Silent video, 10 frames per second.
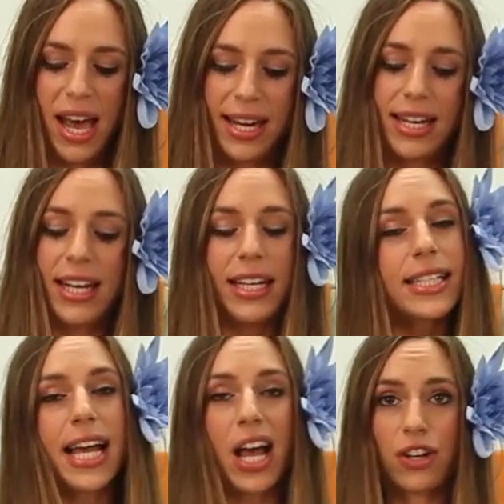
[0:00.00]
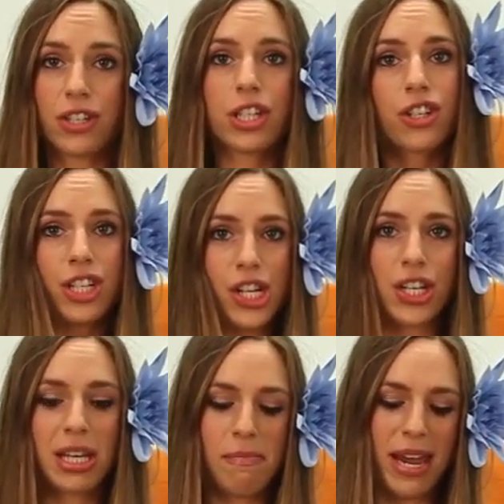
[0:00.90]
And it is actually
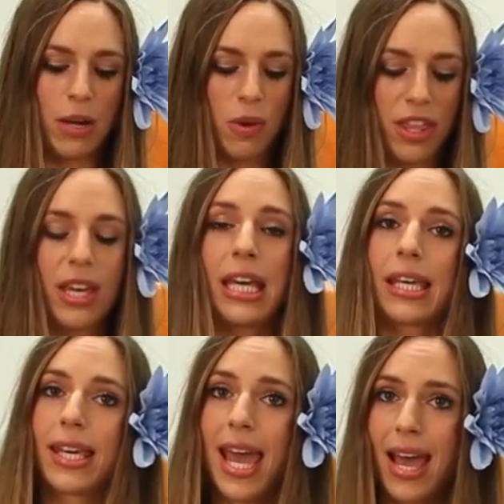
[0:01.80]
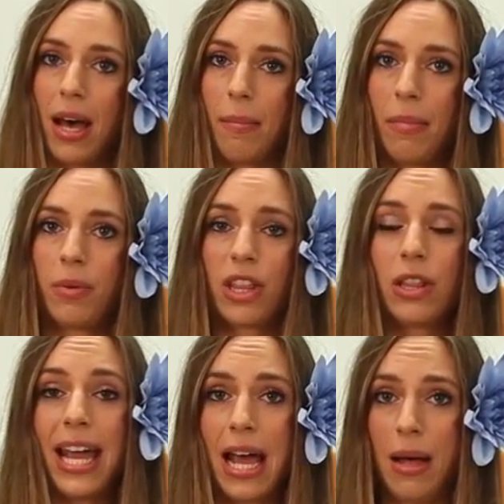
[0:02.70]
traditionally made with yam, or with
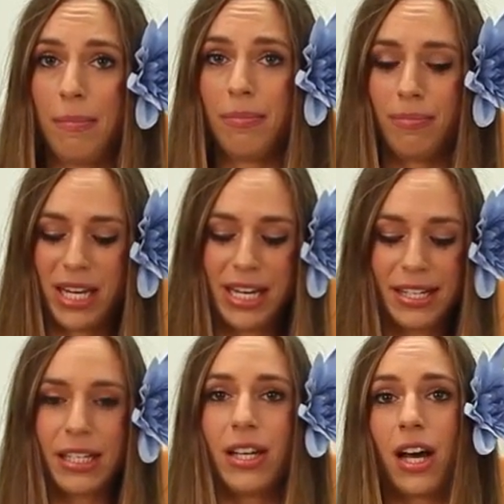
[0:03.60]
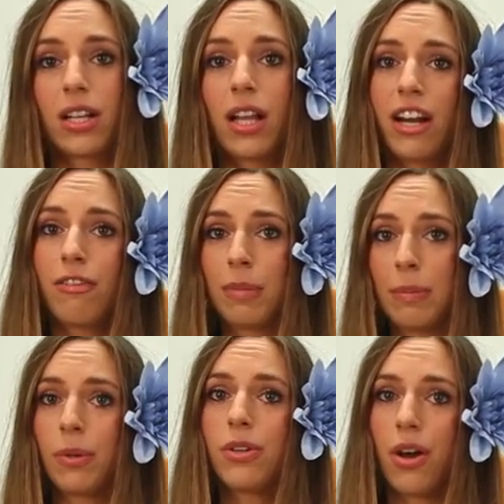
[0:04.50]
lamb meat. Not a lot of
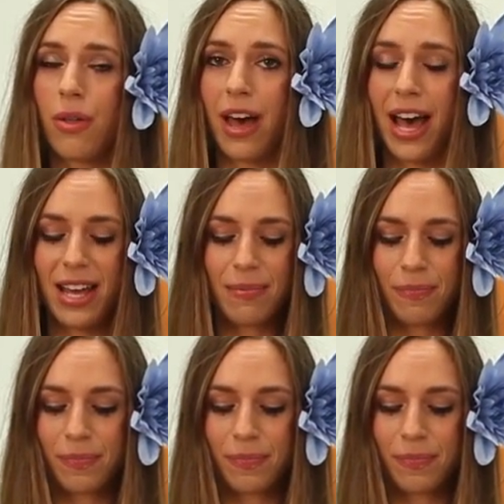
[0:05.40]
people know that.